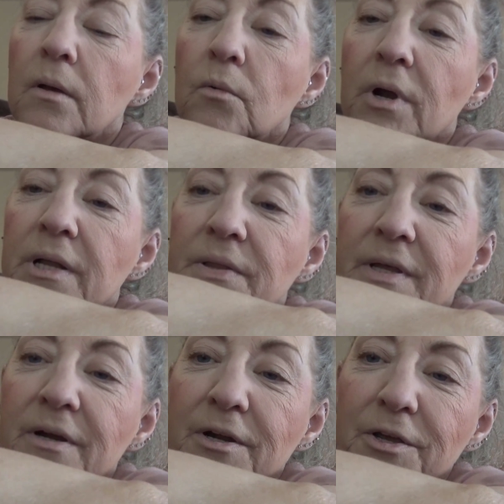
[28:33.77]
Right
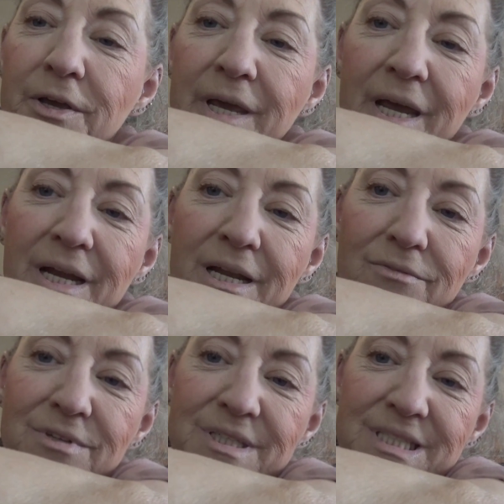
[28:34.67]
there, you can't
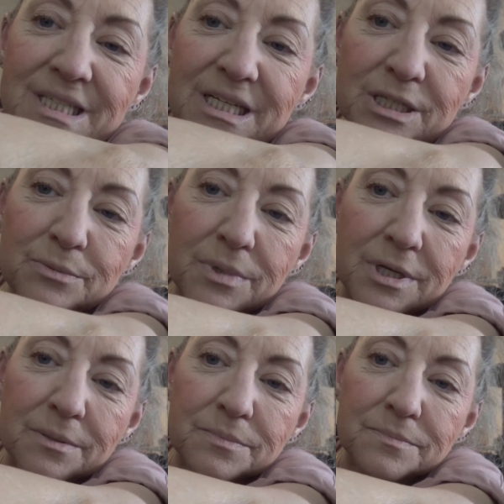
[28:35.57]
even see
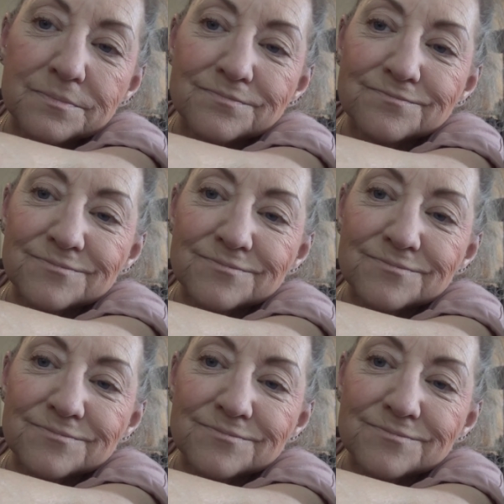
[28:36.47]
them.